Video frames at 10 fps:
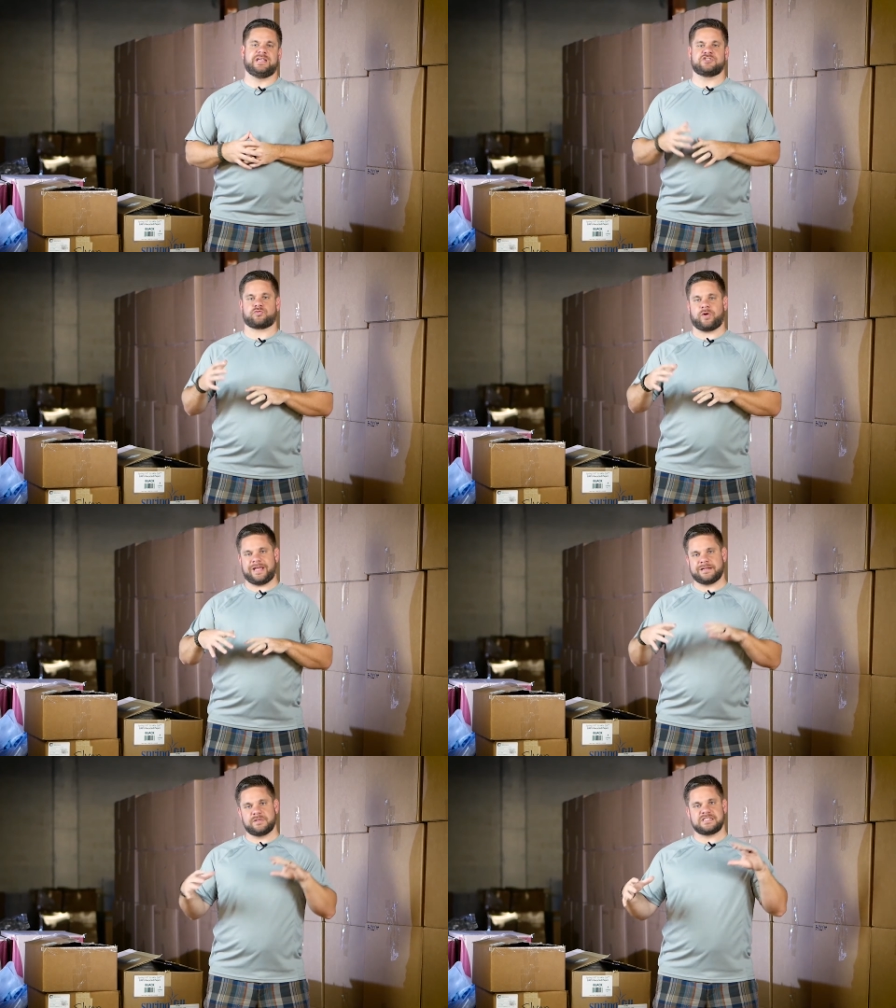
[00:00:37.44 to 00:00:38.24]
is
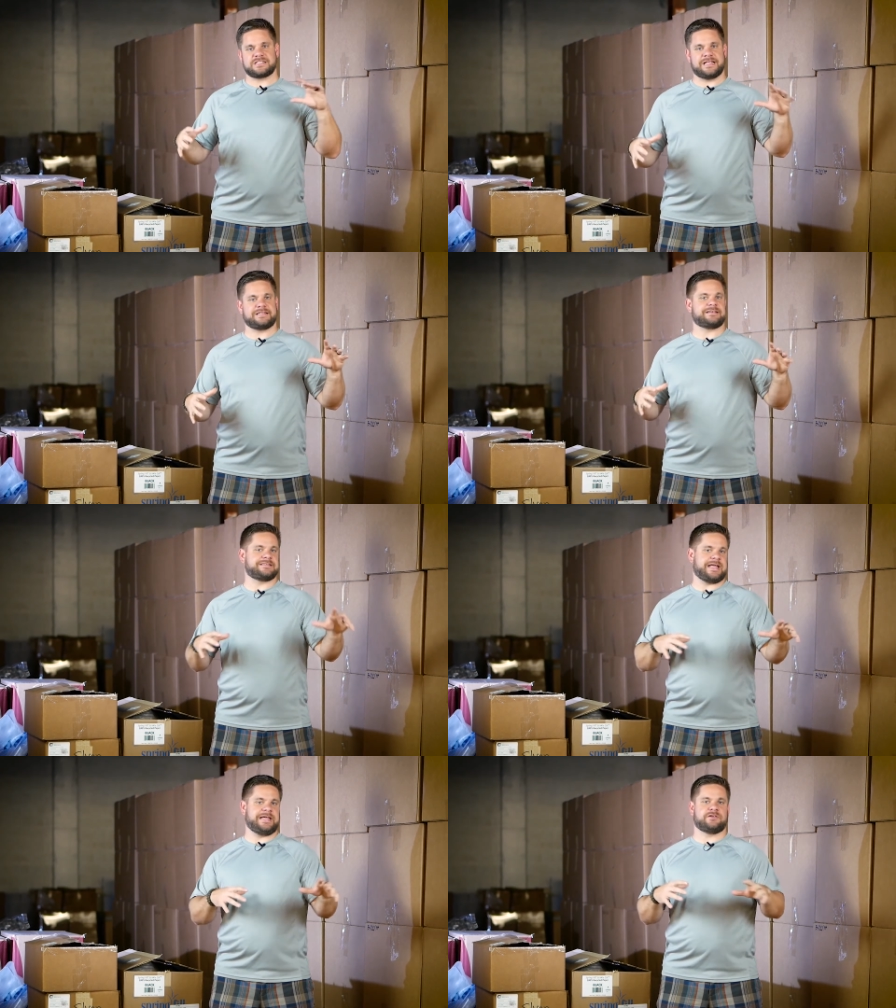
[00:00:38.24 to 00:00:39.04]
randomly select
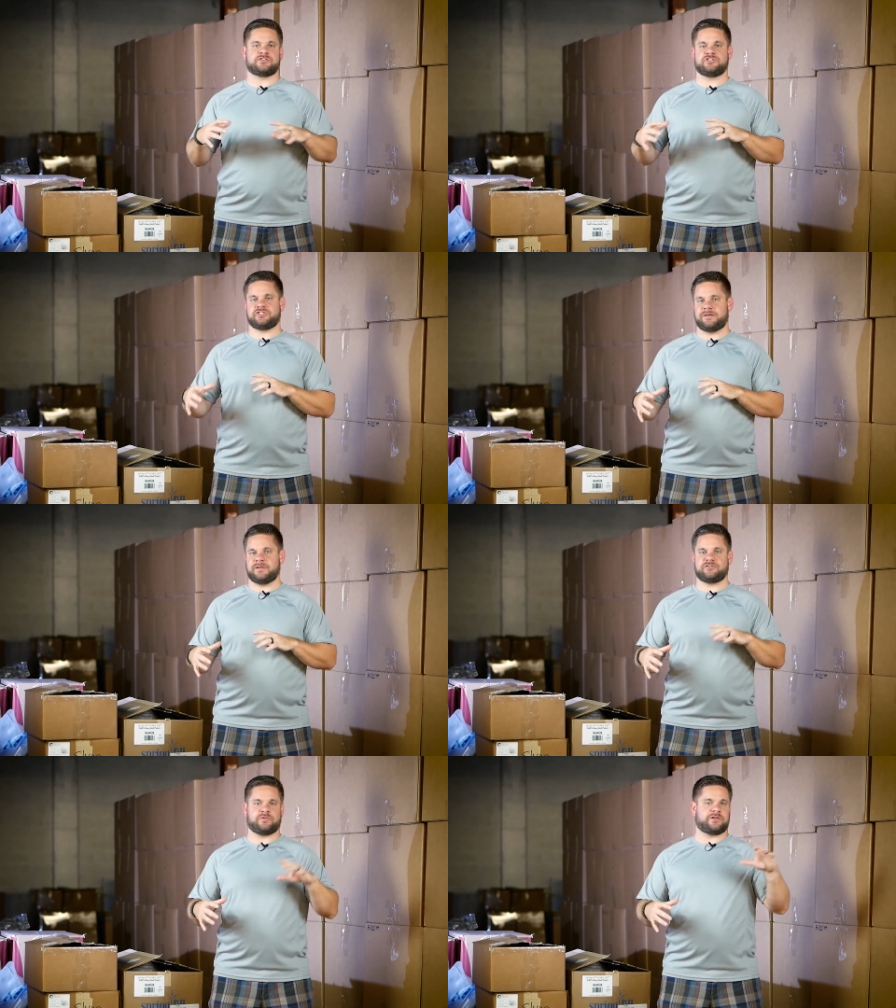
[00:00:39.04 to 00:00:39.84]
containers and
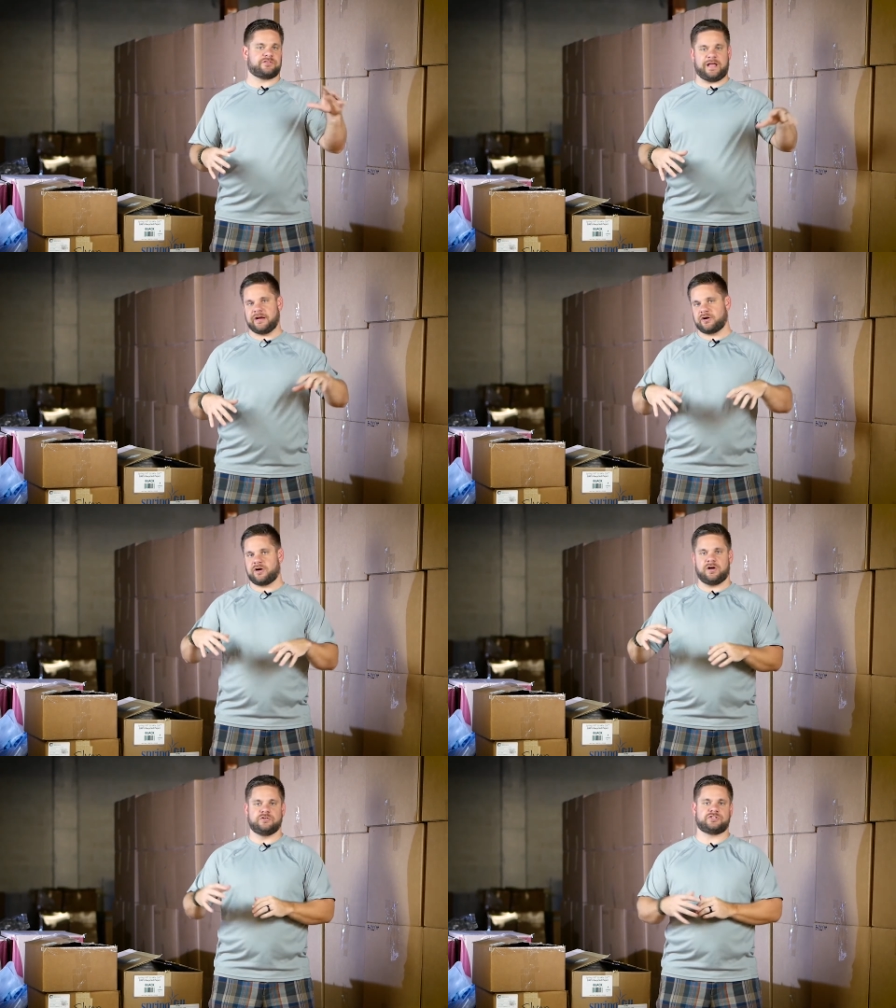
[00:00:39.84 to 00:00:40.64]
shipments, whether it's air
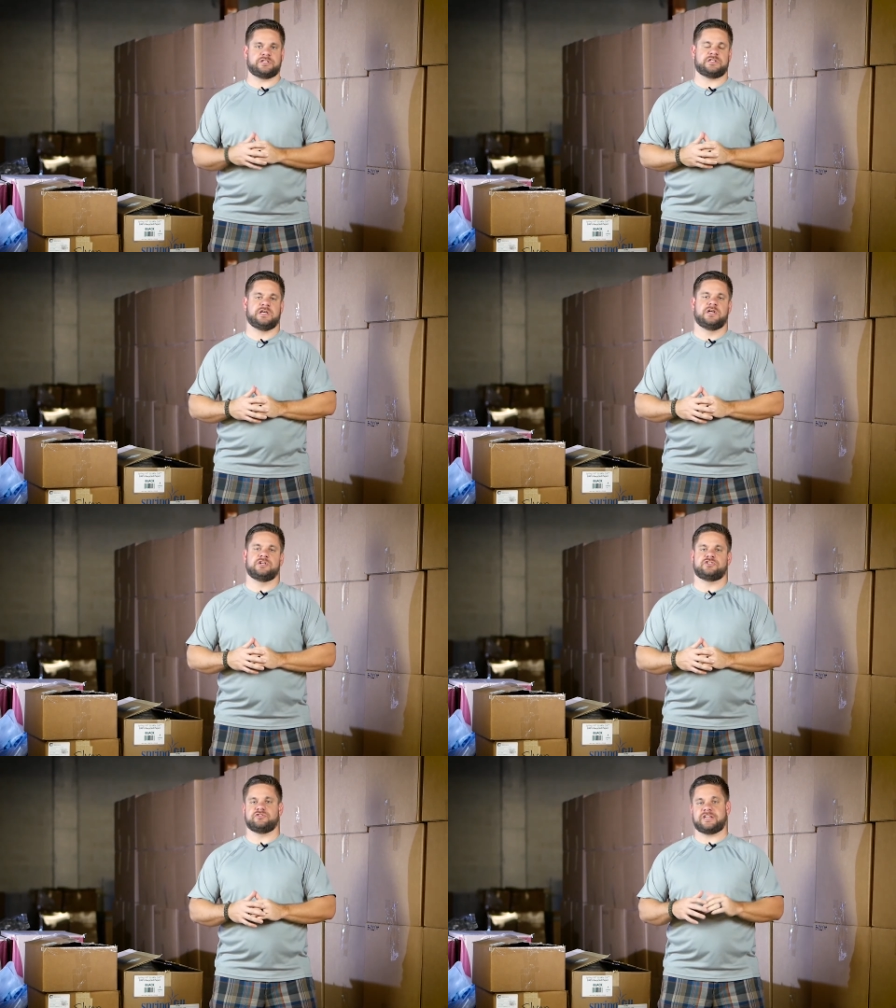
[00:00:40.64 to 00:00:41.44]
or ocean,
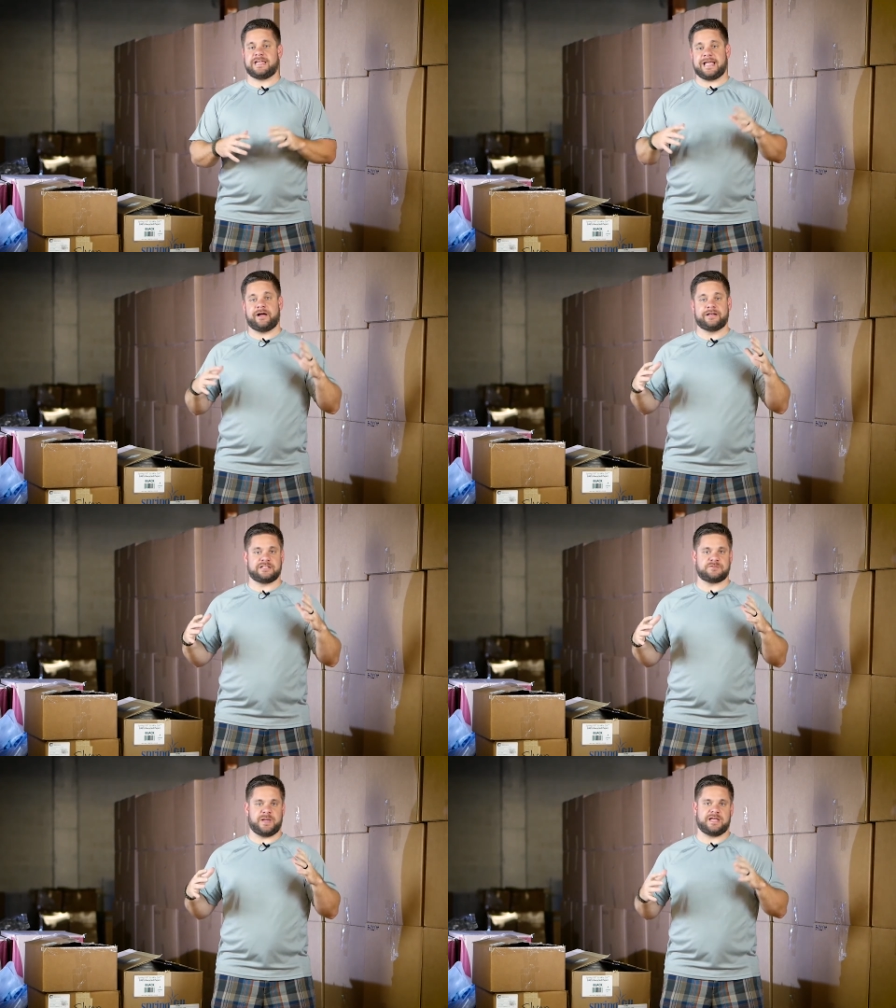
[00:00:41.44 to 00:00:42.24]
to take out and
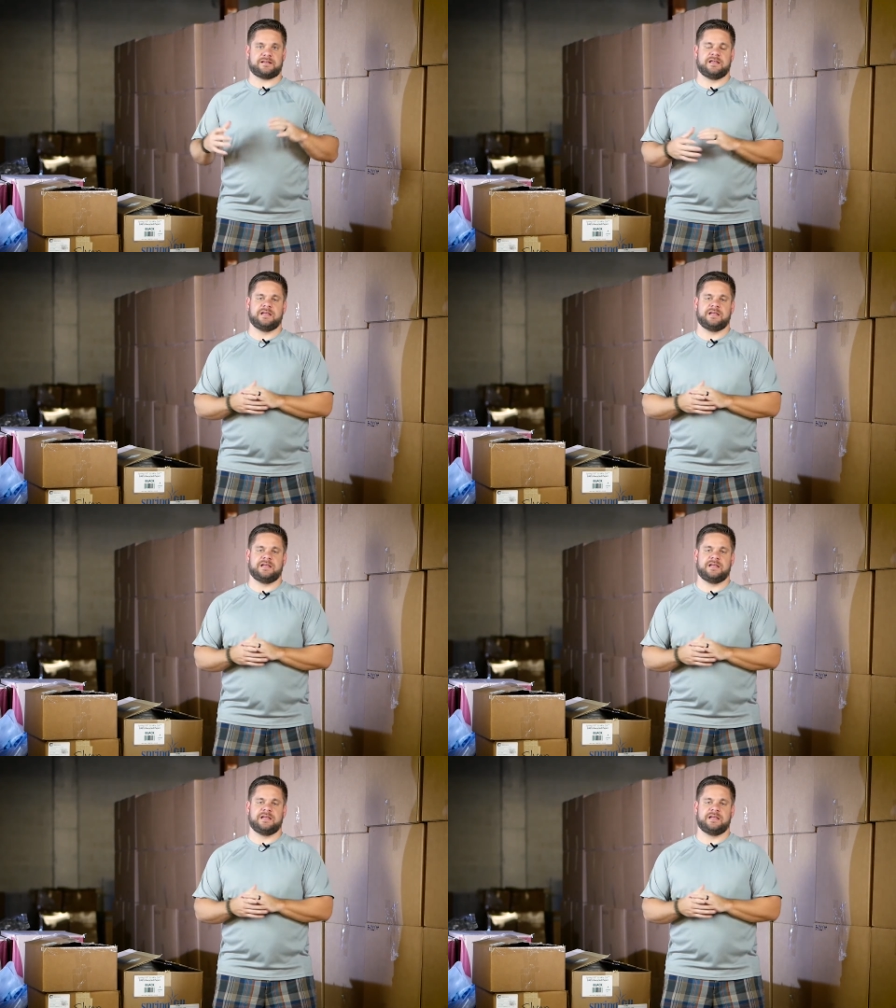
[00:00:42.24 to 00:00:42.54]
inspect.